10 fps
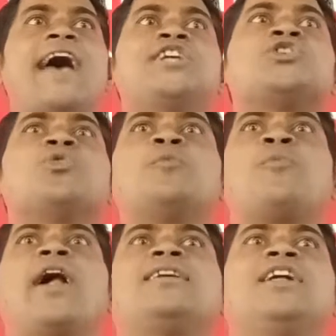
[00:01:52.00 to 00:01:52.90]
I should
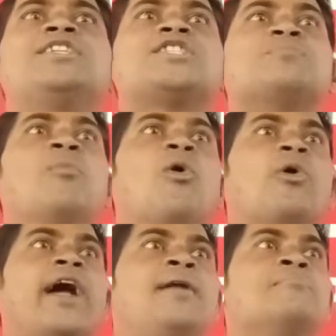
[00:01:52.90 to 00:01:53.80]
practice
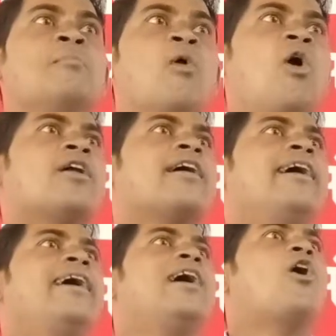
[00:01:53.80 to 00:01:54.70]
more and more.
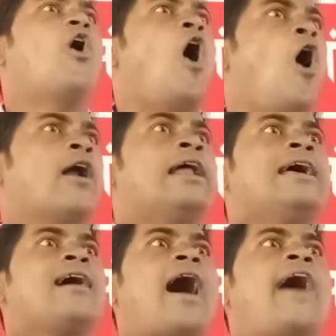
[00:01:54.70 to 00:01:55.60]
Or
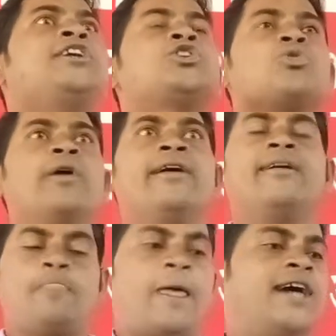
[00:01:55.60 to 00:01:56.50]
I should
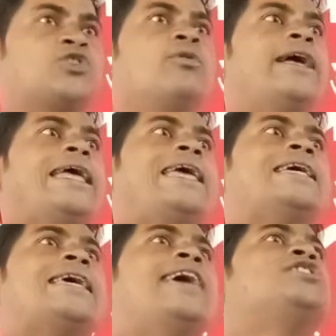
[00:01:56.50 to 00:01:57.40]

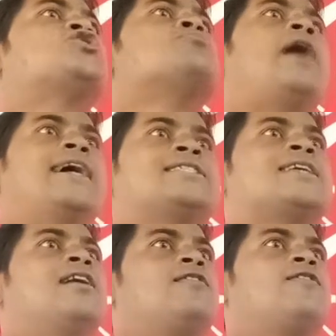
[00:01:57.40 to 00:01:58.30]
engage
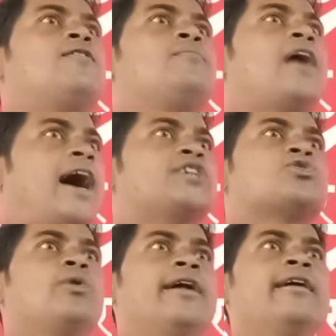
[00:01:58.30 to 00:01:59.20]
myself. I
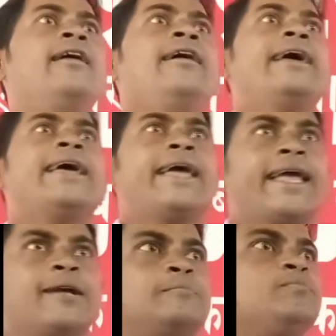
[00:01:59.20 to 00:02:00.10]
should
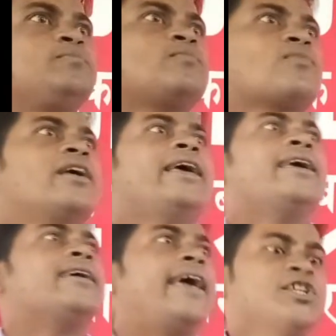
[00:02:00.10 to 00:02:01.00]

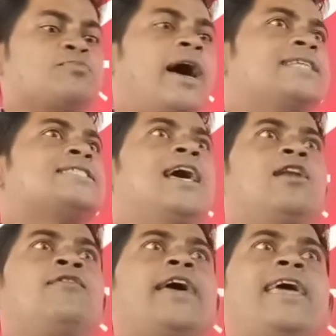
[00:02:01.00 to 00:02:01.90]
engage
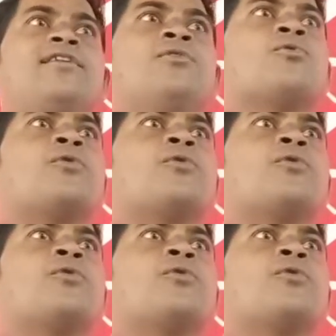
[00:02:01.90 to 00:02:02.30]
myself in